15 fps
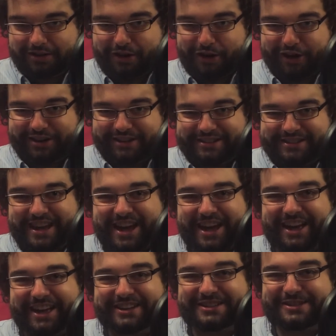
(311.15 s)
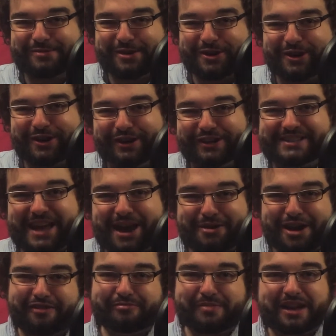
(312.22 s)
on uh, Twitter. It's at Raph